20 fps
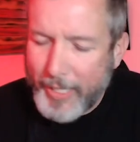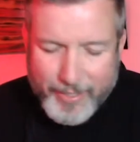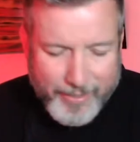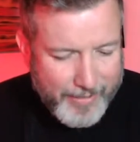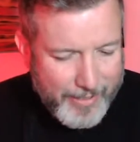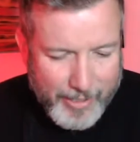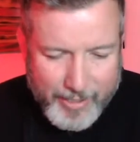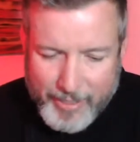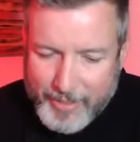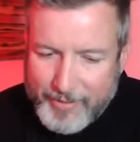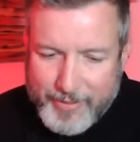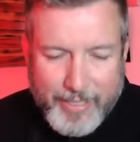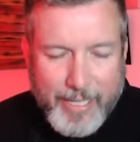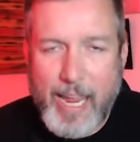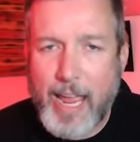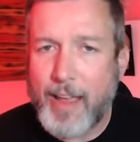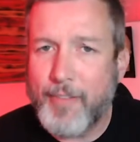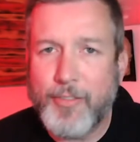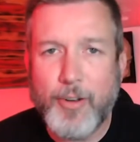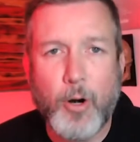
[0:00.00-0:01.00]
We
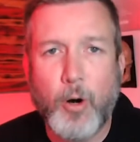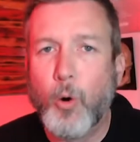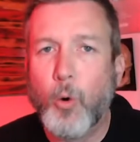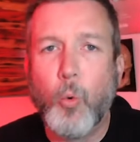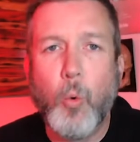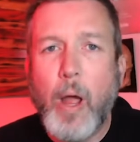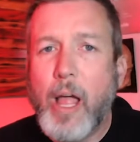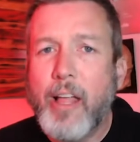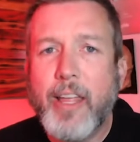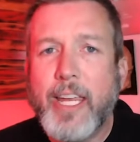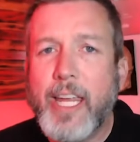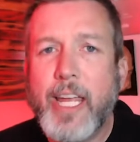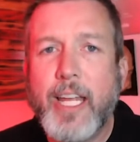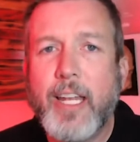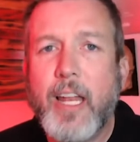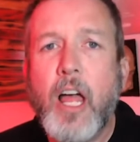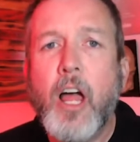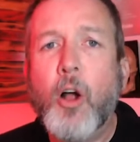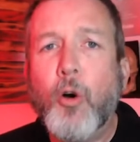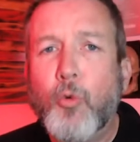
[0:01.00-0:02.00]
seriously have an
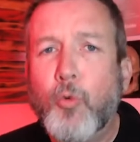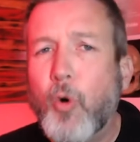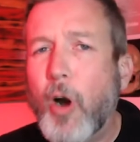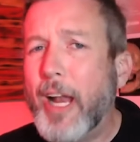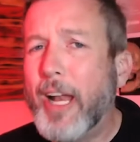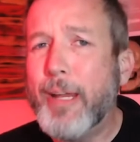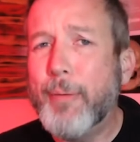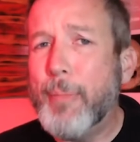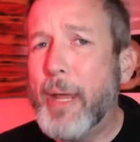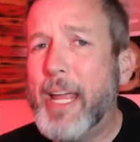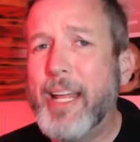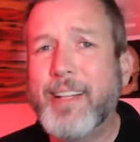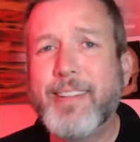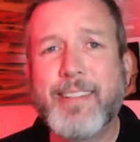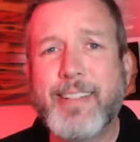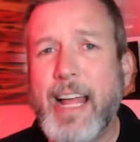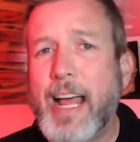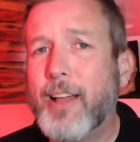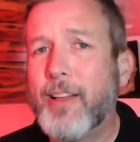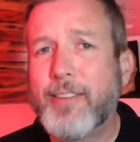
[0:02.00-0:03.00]
Orwellian Running
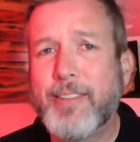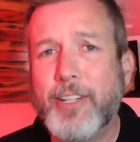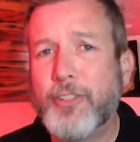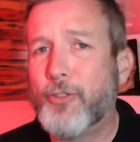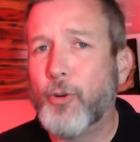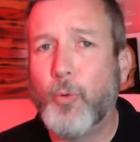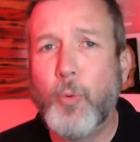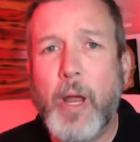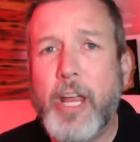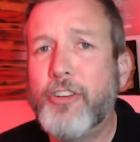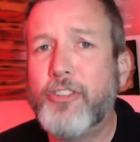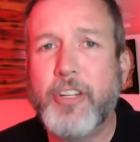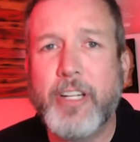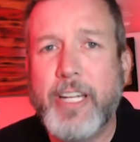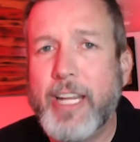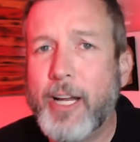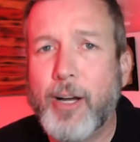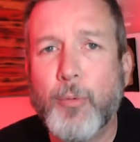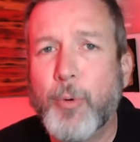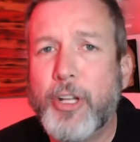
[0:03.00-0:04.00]
Man style
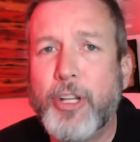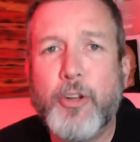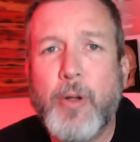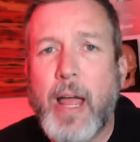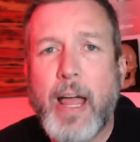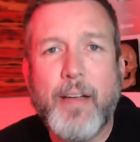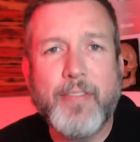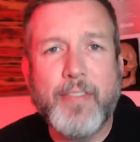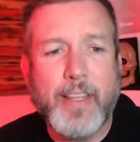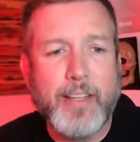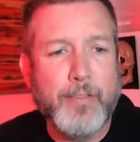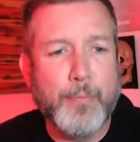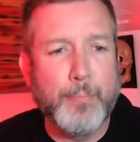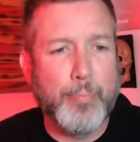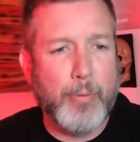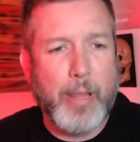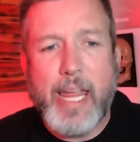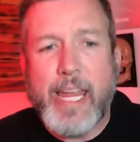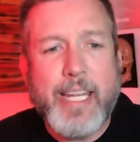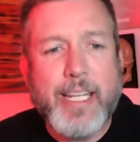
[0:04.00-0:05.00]
situation here when you have this
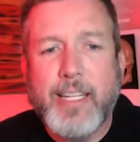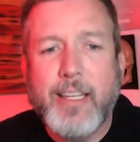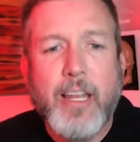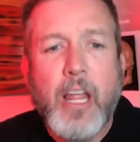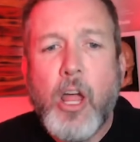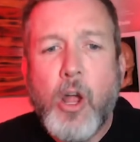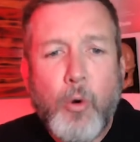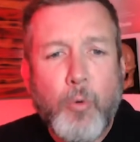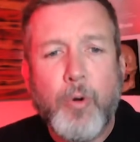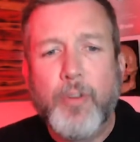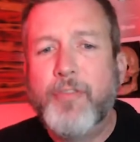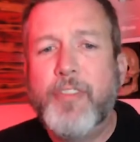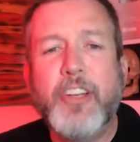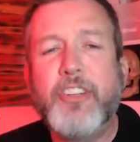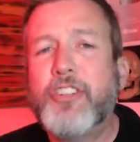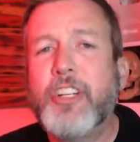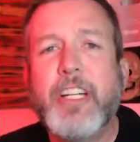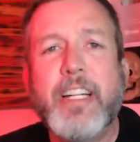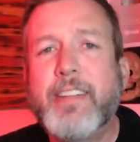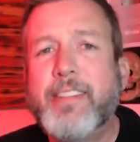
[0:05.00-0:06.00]
blatant
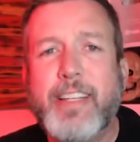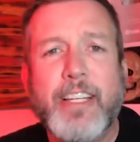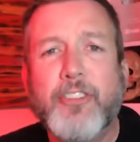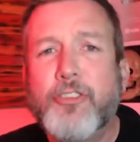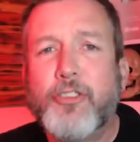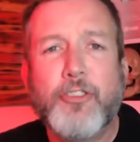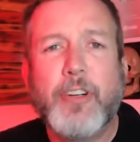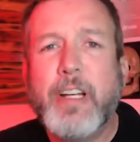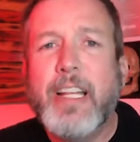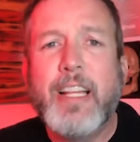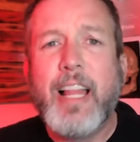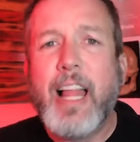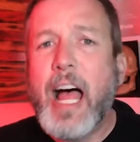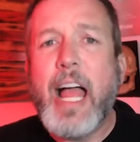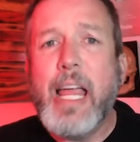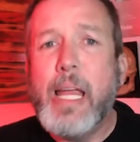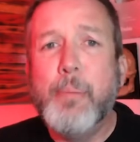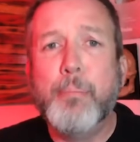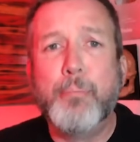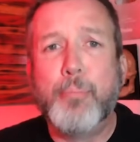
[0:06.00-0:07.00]
revisionist history
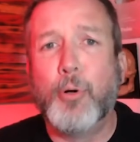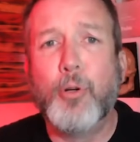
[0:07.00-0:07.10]
lying